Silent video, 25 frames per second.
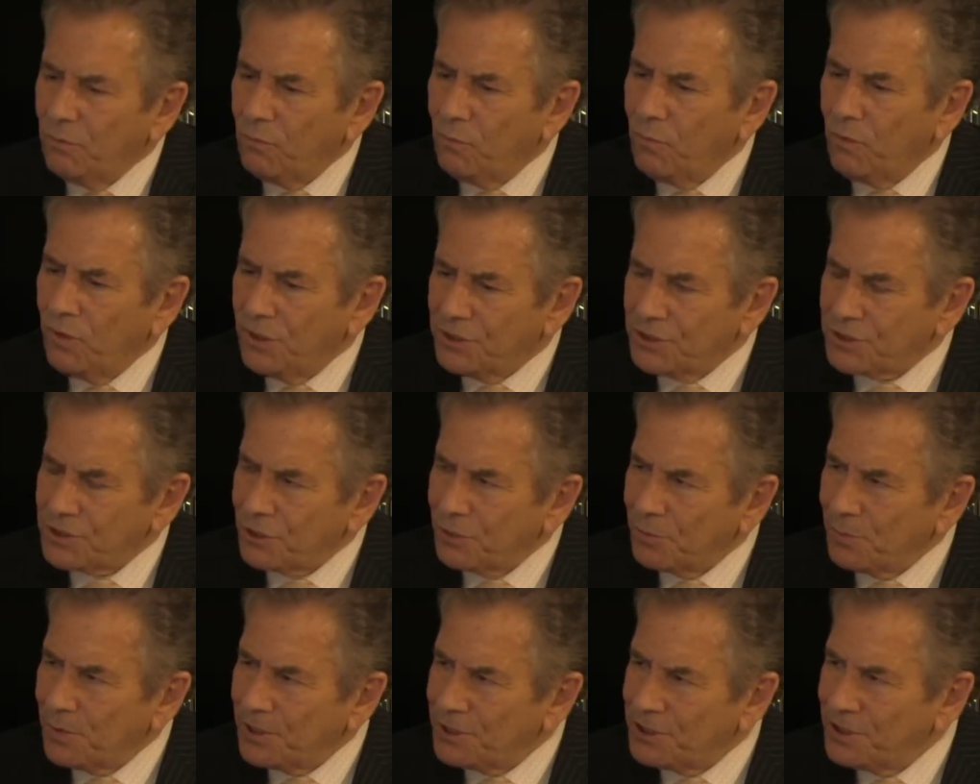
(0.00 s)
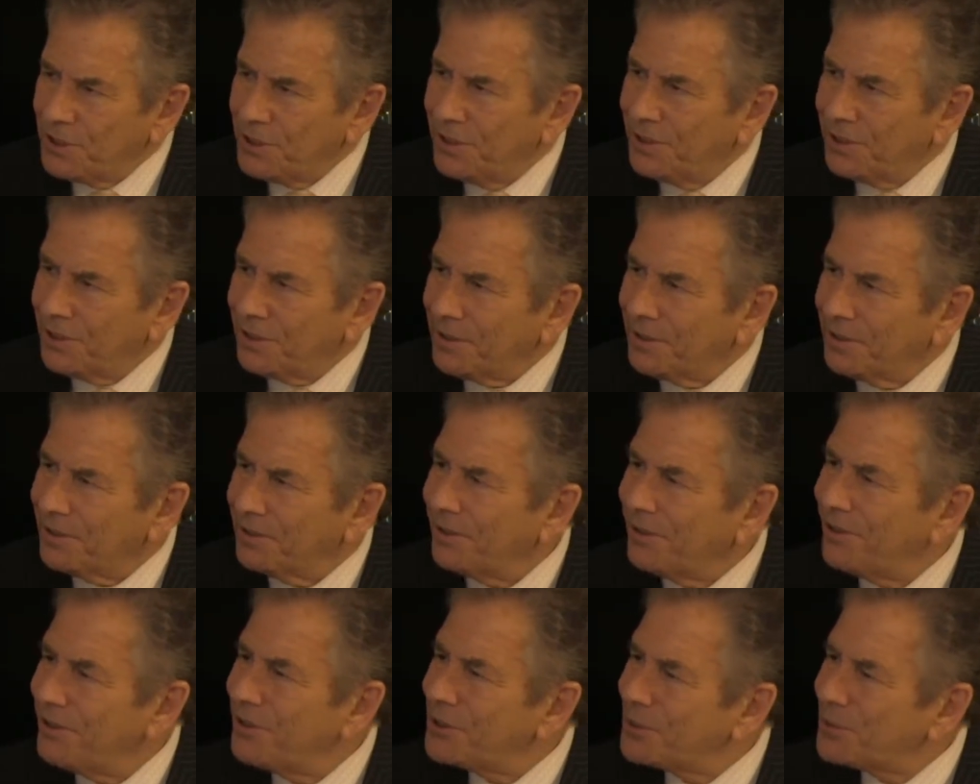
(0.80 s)
with so much here,
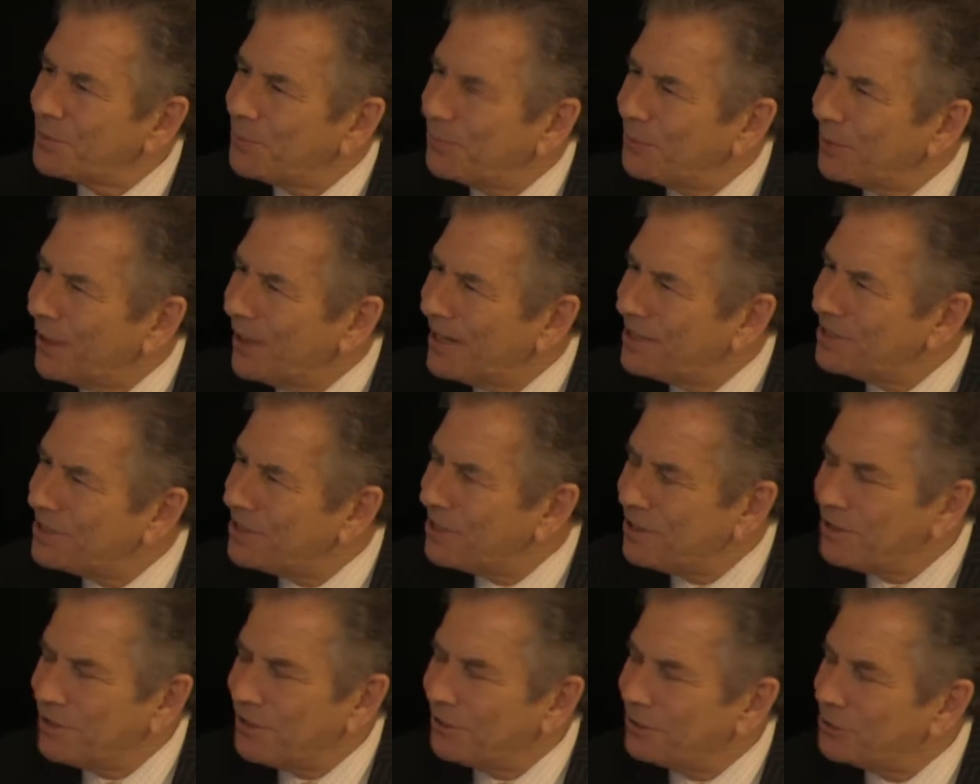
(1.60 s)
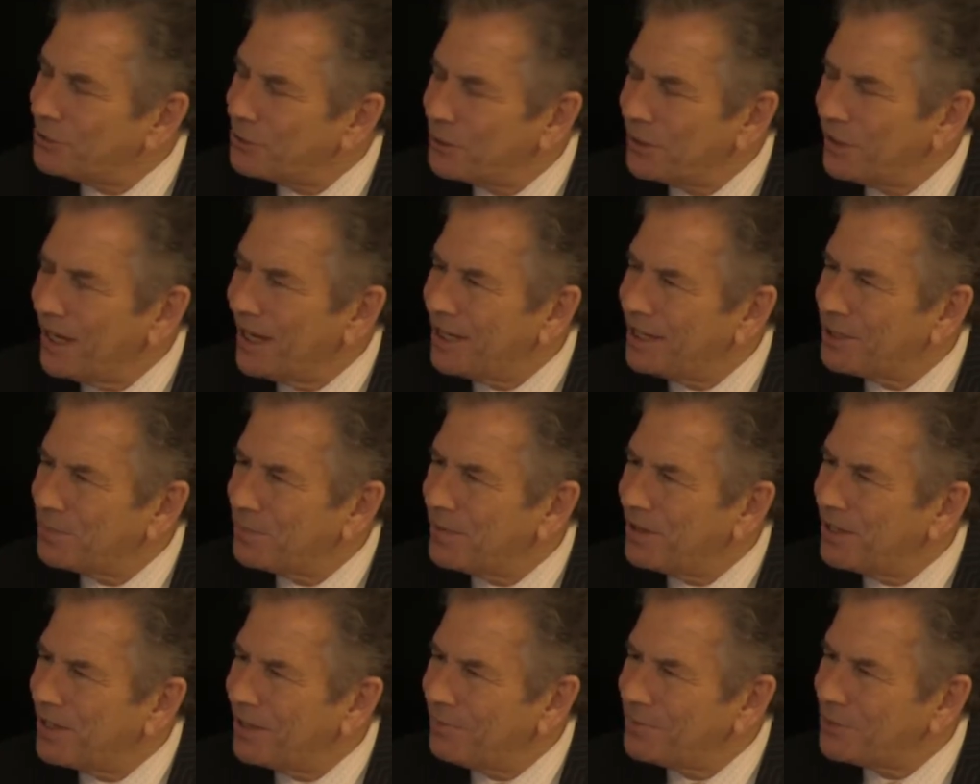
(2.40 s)
are you surprised that culture has
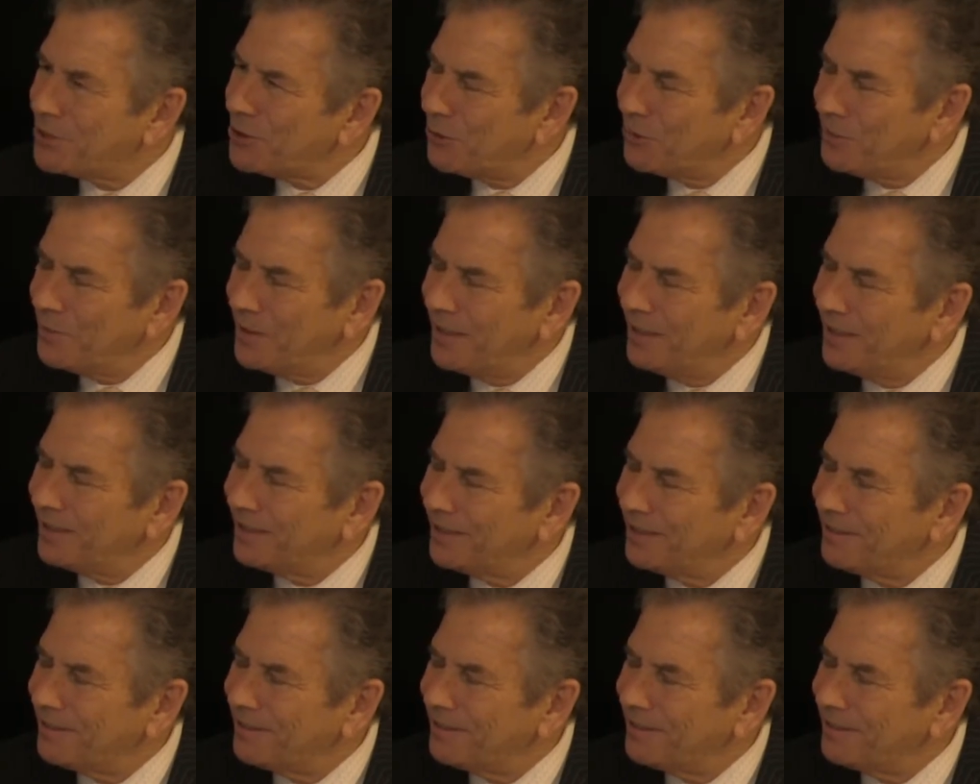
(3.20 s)
become so big?